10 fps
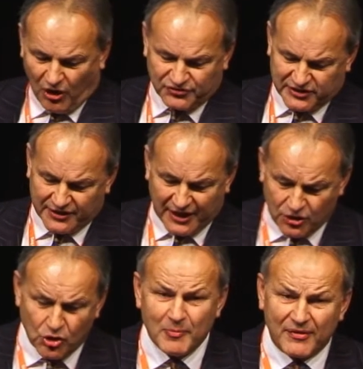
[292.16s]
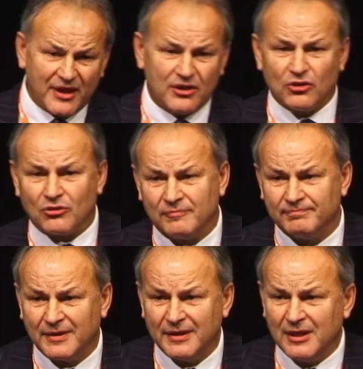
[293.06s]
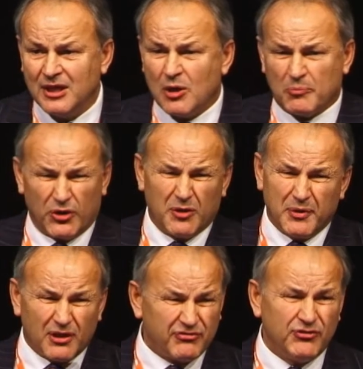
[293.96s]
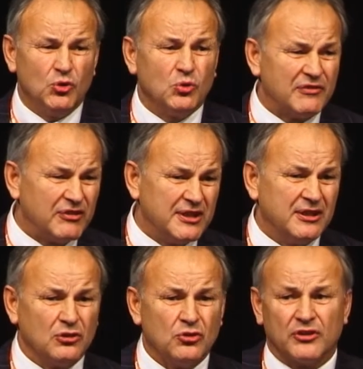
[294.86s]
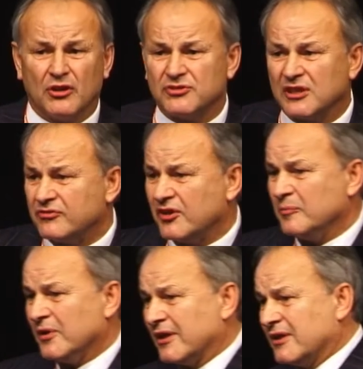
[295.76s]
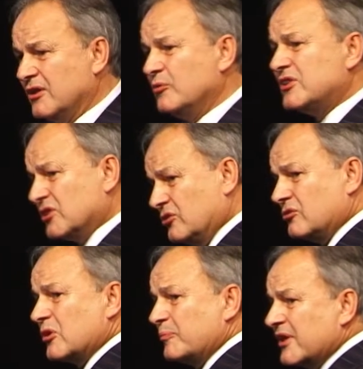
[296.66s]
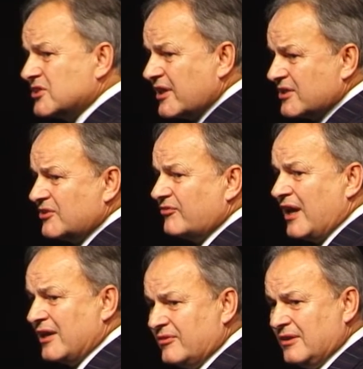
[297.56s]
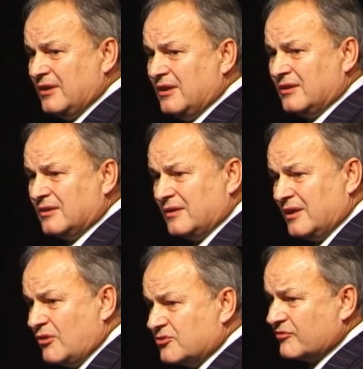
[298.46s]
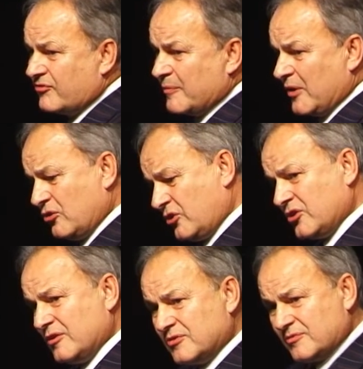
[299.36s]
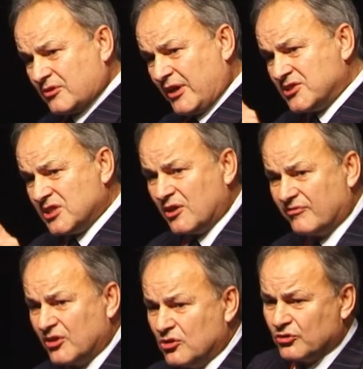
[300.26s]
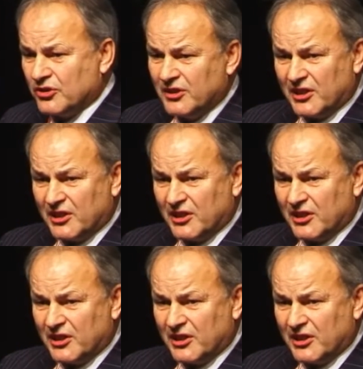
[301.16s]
Ofsted, they come and they go. But you'd be a fool if you didn't look at the Ofsted framework. You need to look at page 35 in the Ofsted framework. Look at the criteria for good.